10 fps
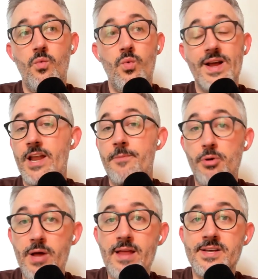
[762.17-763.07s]
what kind of
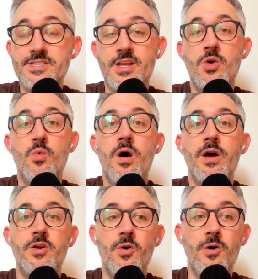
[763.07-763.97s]
playlist that you
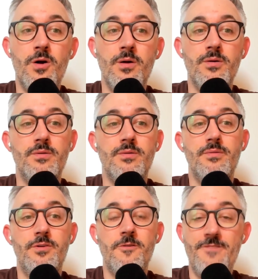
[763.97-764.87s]
want your
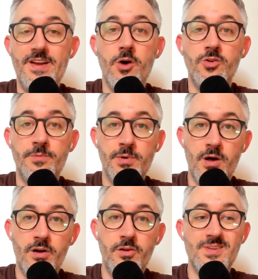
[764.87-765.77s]
video to
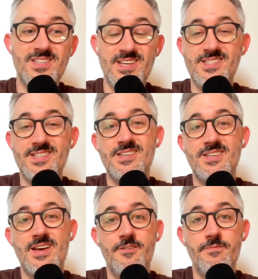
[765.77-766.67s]
belong to. And since this
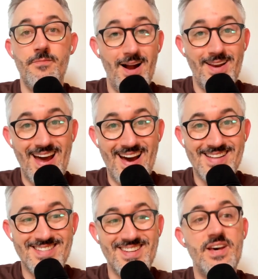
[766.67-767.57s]
is a
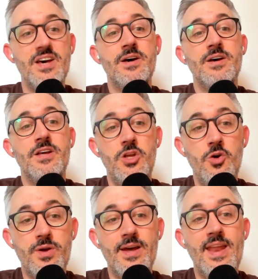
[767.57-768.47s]
podcast,
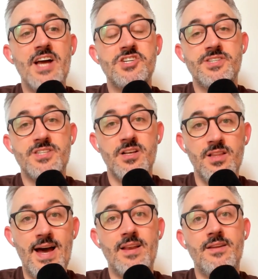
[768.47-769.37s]
you can actually
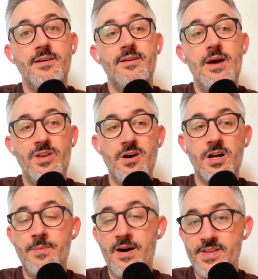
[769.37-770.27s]
select, and we
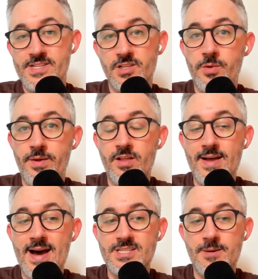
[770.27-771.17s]
talked about this a little bit in the
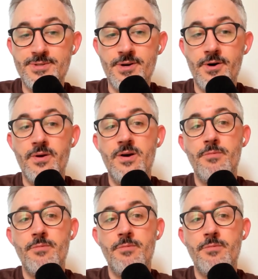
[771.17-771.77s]
last episode,